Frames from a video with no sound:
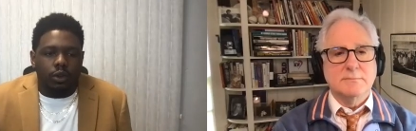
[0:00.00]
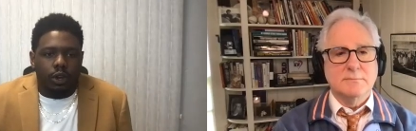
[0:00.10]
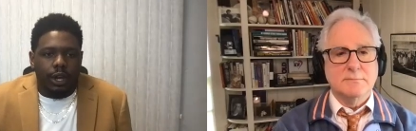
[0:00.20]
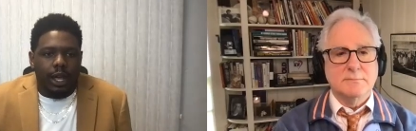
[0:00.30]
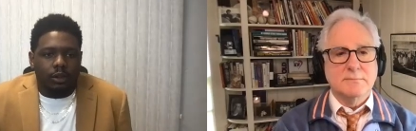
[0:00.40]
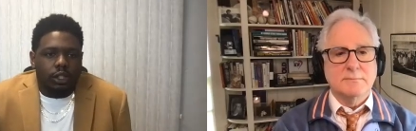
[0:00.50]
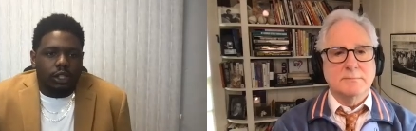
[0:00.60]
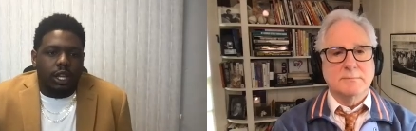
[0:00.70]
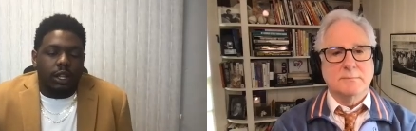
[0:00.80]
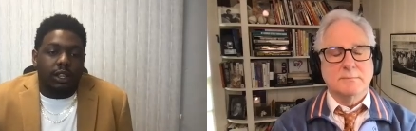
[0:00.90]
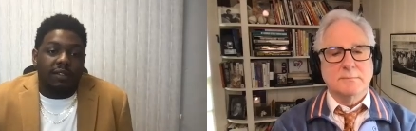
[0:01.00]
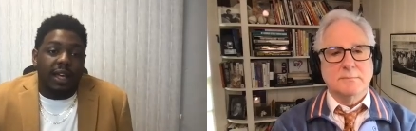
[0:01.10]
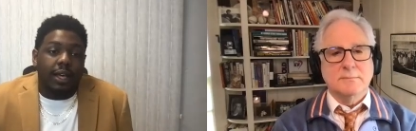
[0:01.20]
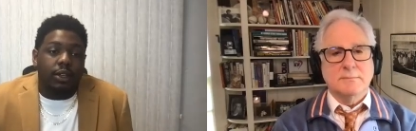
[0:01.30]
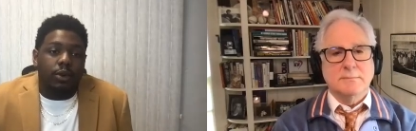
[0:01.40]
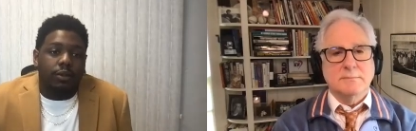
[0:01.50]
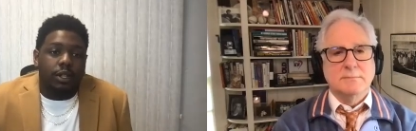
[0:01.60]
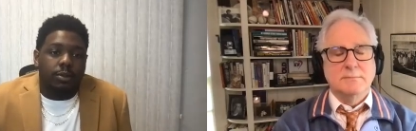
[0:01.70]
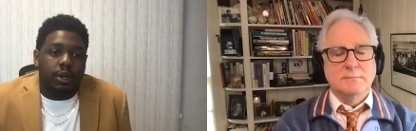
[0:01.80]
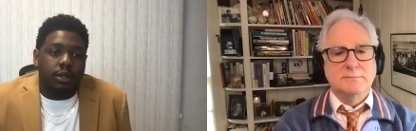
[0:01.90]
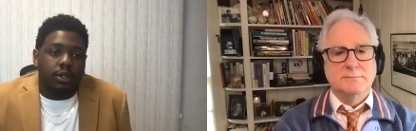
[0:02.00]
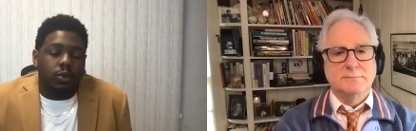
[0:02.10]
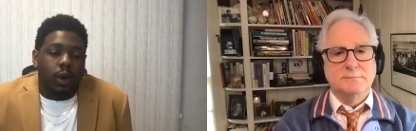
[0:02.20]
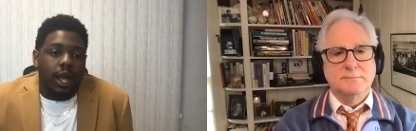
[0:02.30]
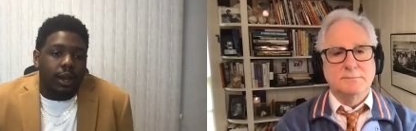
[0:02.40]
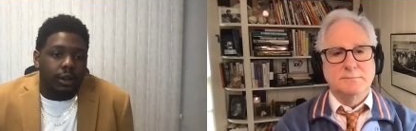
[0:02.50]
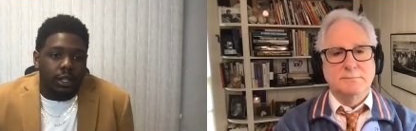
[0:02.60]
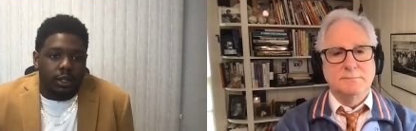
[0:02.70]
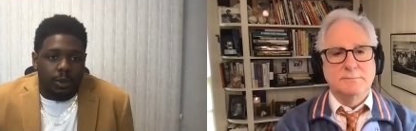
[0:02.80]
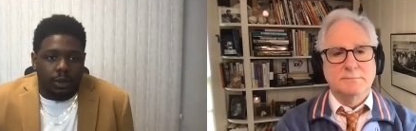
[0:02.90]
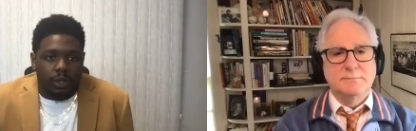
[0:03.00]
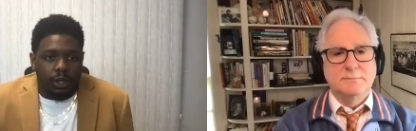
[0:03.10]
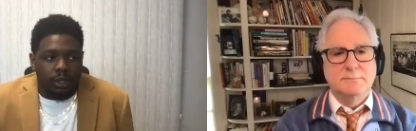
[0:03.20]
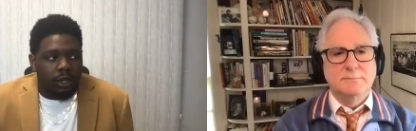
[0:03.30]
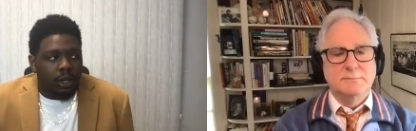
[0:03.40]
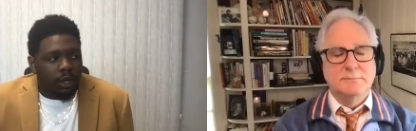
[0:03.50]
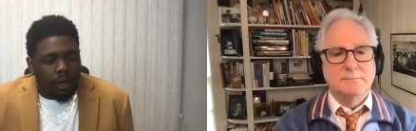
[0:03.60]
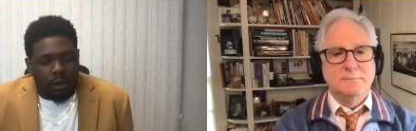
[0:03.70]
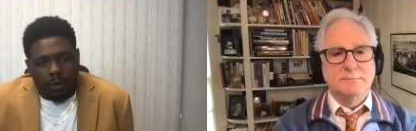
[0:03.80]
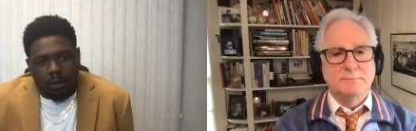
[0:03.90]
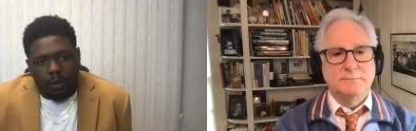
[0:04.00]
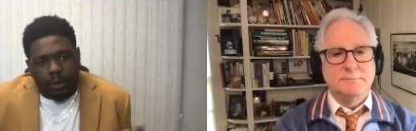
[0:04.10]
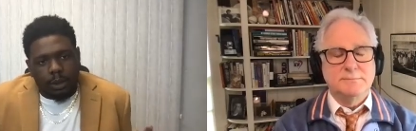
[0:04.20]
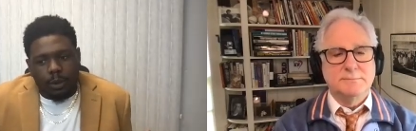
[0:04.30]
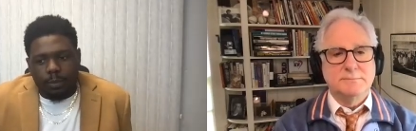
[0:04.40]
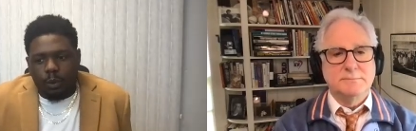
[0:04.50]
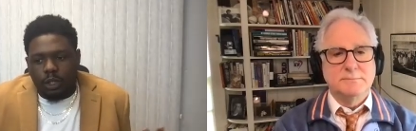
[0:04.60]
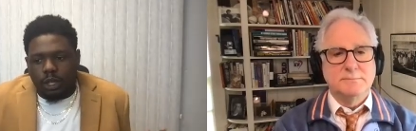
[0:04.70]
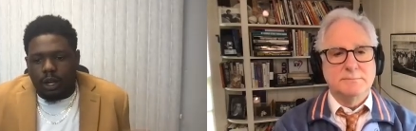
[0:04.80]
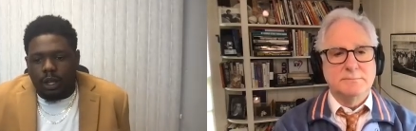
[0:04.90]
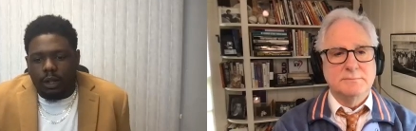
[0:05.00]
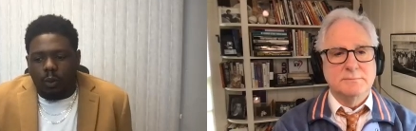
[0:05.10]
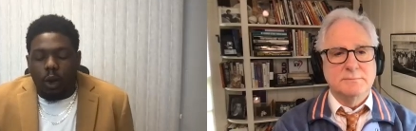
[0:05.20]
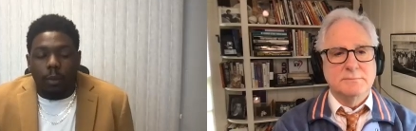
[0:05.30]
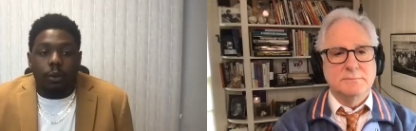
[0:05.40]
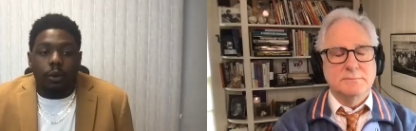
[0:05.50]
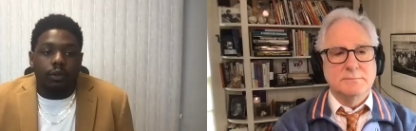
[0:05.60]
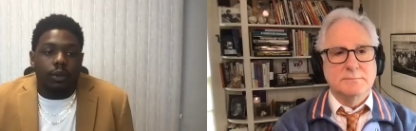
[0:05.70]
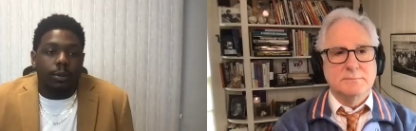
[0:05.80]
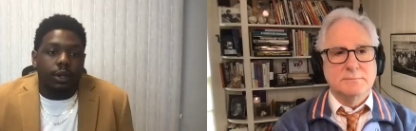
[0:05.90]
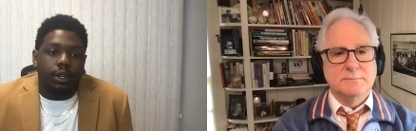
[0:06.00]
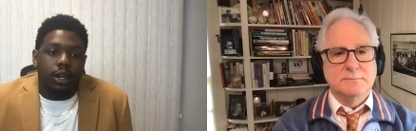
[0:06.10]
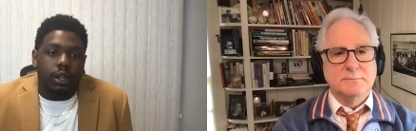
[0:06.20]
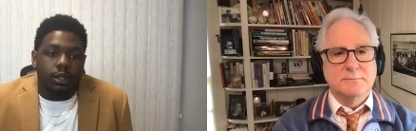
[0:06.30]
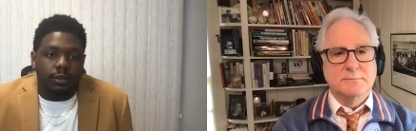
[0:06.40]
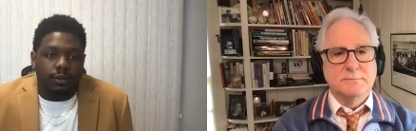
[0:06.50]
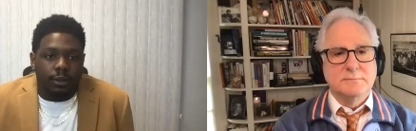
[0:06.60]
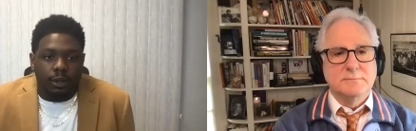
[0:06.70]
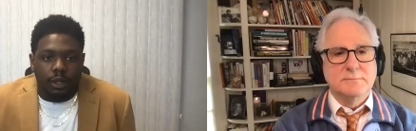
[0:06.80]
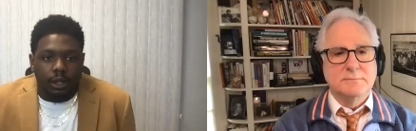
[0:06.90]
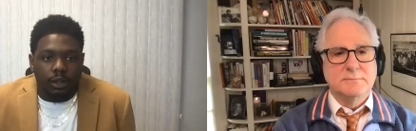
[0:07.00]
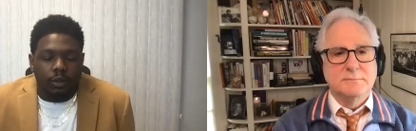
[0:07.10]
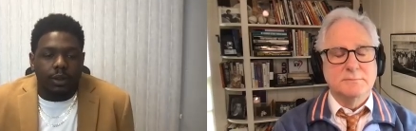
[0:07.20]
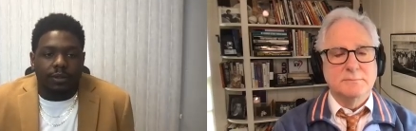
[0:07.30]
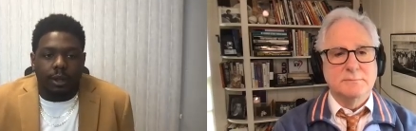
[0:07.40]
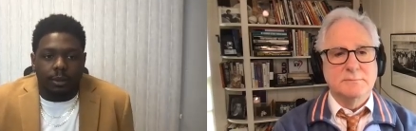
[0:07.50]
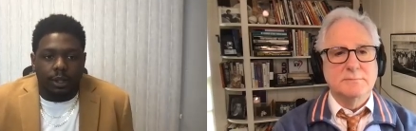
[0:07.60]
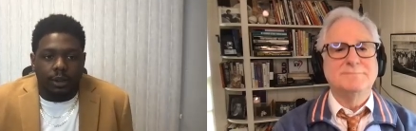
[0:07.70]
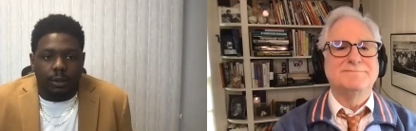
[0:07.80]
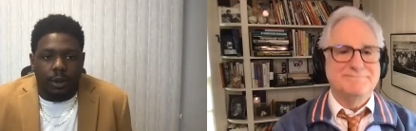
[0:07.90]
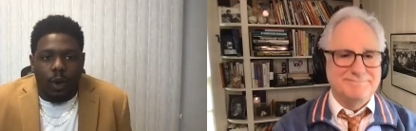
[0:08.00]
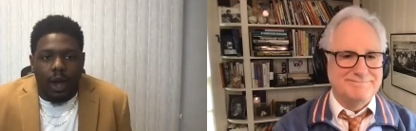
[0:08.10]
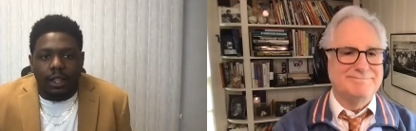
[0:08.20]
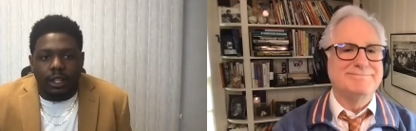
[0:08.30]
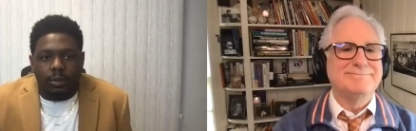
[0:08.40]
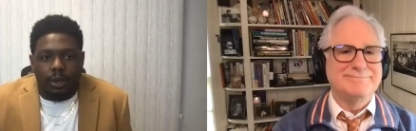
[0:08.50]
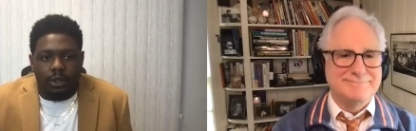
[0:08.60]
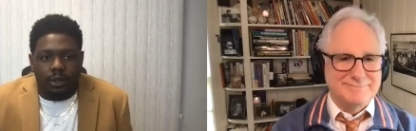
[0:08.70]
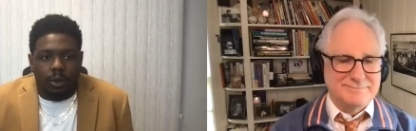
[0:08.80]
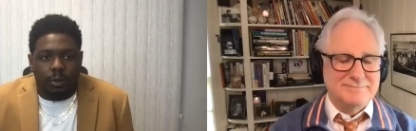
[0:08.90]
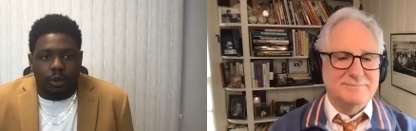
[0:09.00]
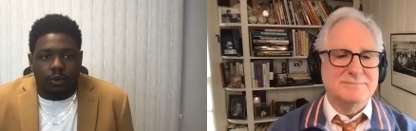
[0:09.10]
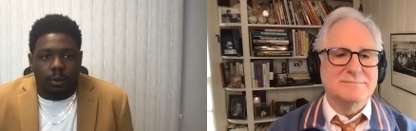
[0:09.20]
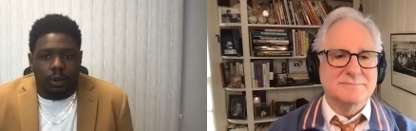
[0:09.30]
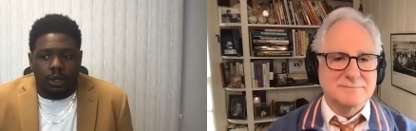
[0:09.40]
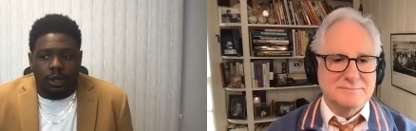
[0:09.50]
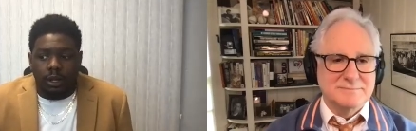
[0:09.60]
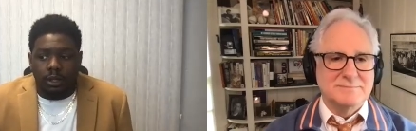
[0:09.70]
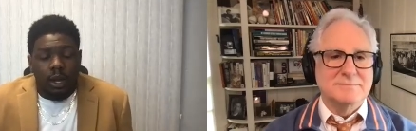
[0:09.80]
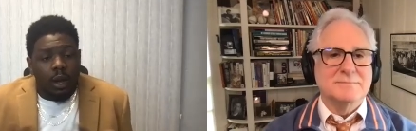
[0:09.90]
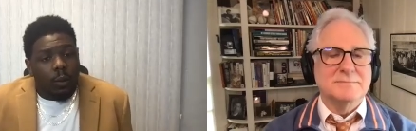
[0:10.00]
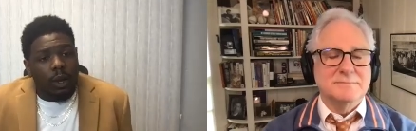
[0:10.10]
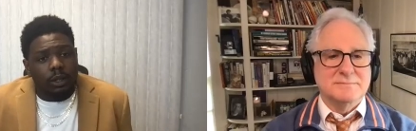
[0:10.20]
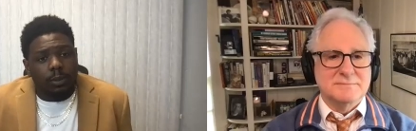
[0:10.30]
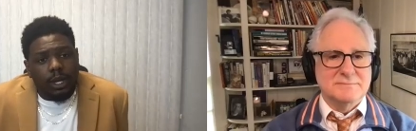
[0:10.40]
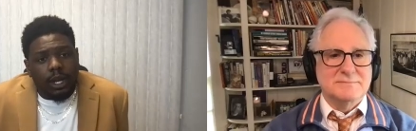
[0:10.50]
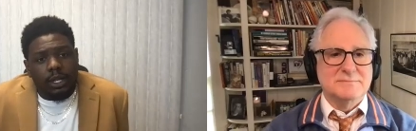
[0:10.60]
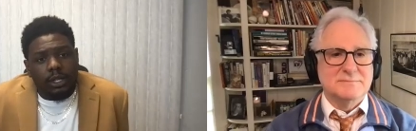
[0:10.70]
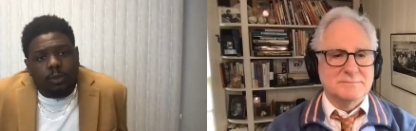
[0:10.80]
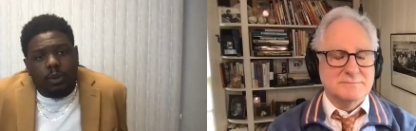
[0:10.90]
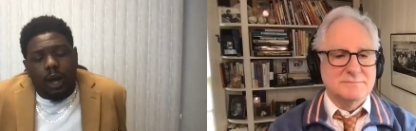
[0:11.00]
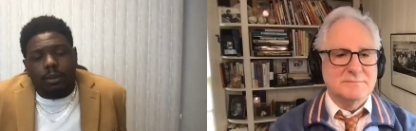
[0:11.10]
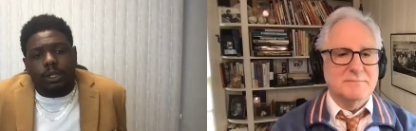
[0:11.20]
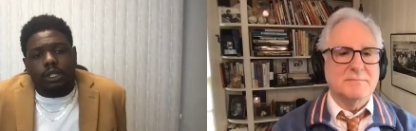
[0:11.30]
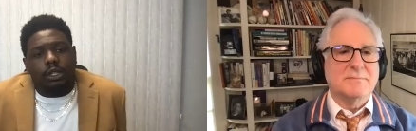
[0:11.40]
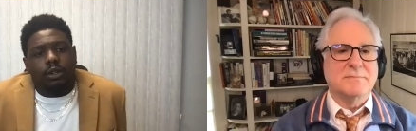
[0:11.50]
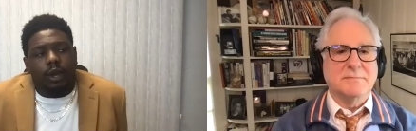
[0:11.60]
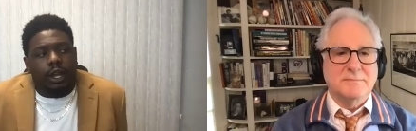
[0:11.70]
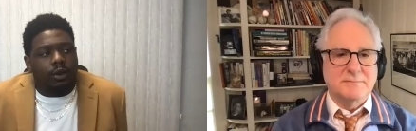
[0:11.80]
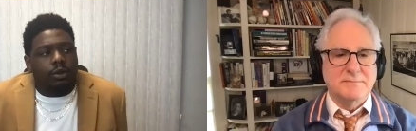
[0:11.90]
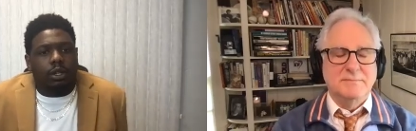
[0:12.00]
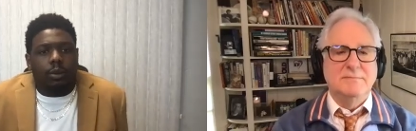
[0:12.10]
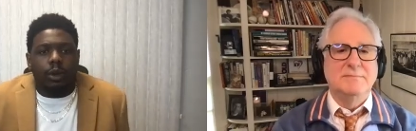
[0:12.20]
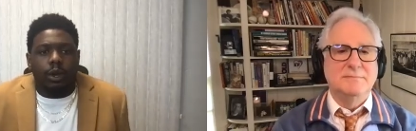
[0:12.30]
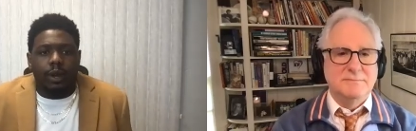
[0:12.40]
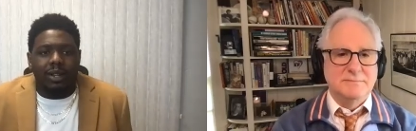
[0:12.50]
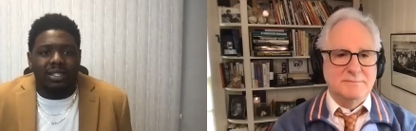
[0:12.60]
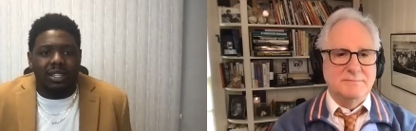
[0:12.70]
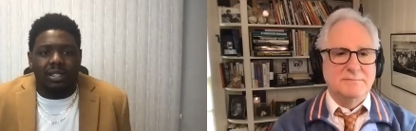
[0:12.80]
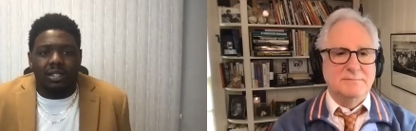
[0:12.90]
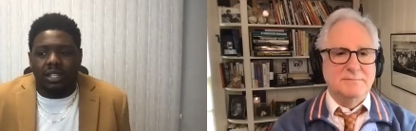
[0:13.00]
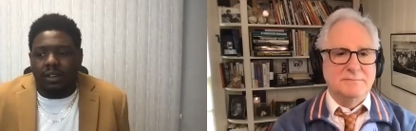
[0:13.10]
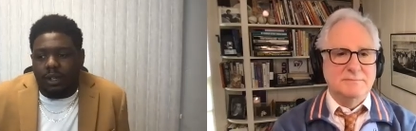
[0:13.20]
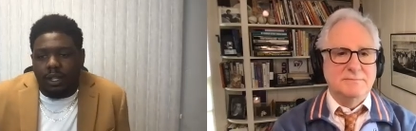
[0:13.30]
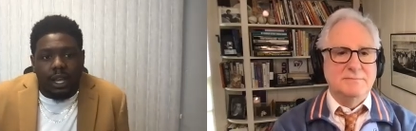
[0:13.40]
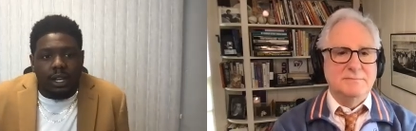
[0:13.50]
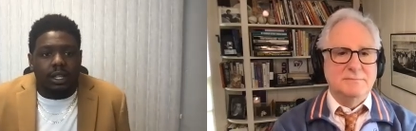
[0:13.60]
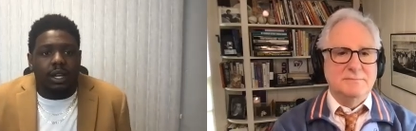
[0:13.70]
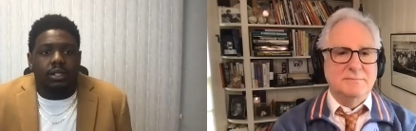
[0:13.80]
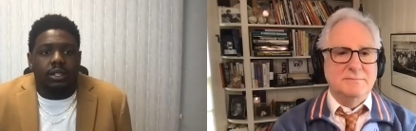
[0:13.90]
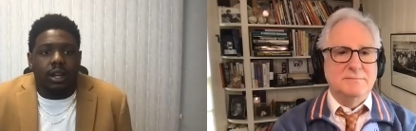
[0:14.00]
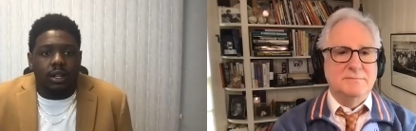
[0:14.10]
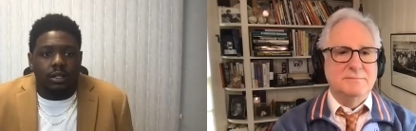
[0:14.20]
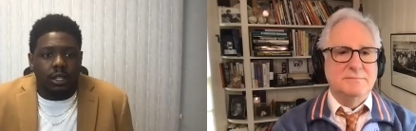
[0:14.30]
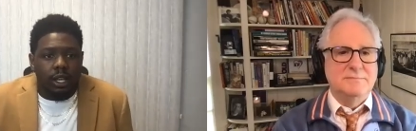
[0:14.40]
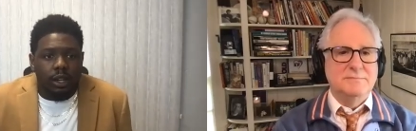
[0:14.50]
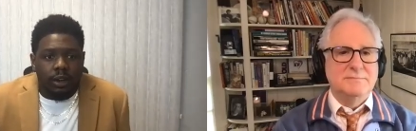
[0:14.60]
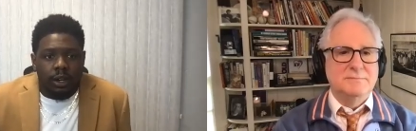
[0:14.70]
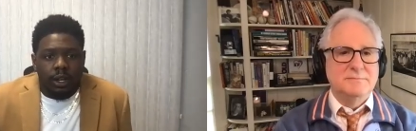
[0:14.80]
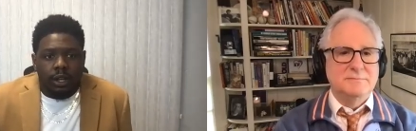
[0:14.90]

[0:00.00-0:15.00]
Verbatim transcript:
Speaker 1: you're now just killing the value of these buildings. Why are these buildings? I mean, we're, we're talking one point three million dollars for a three family. You know what I mean? Why are these buildings one point three million dollars? Well, it's because it's probably generating you somewhere around sixty, seventy, eighty thousand dollars a year